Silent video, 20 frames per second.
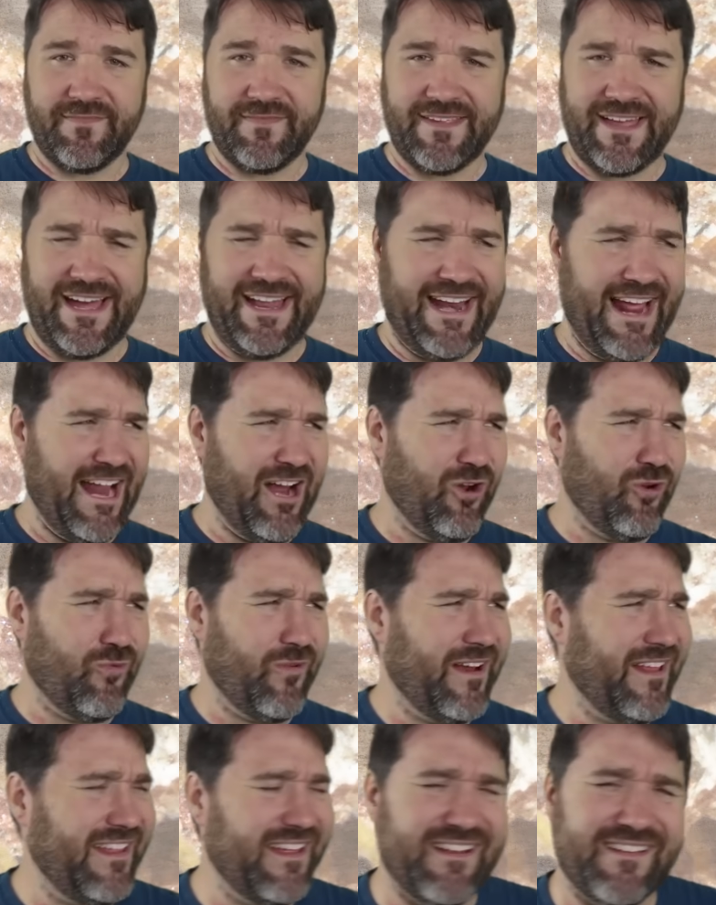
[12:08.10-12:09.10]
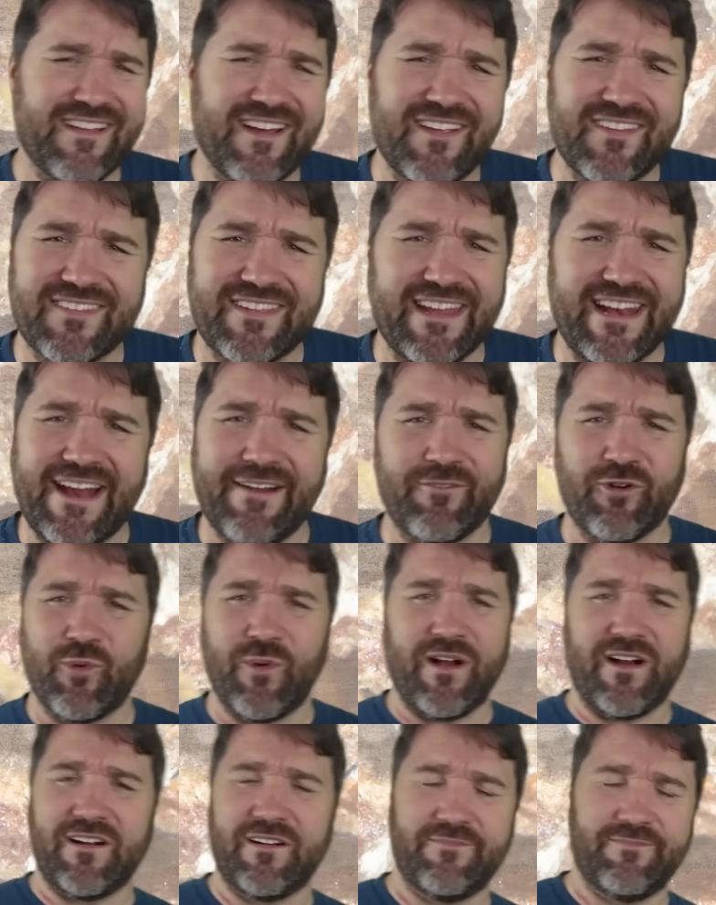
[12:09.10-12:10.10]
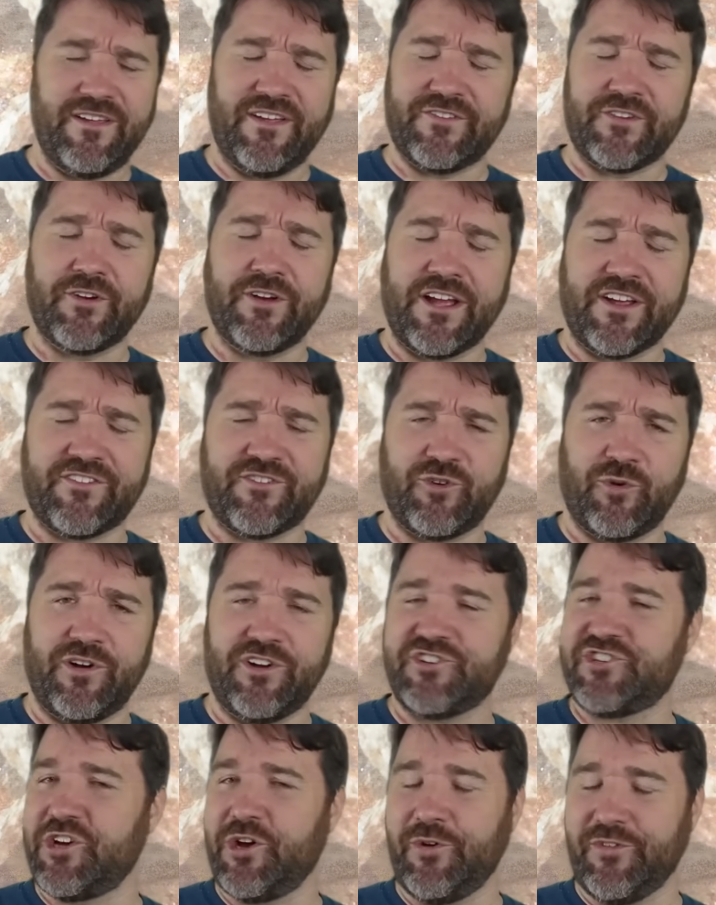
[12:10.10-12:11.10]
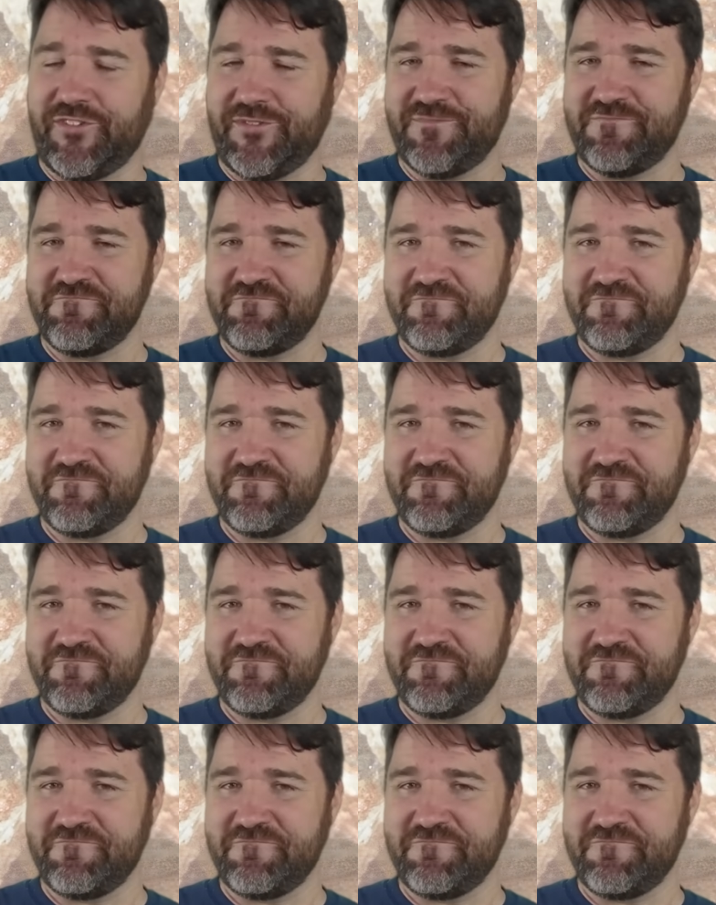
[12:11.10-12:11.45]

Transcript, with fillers: God, hair really does get everywhere, as our next story shows.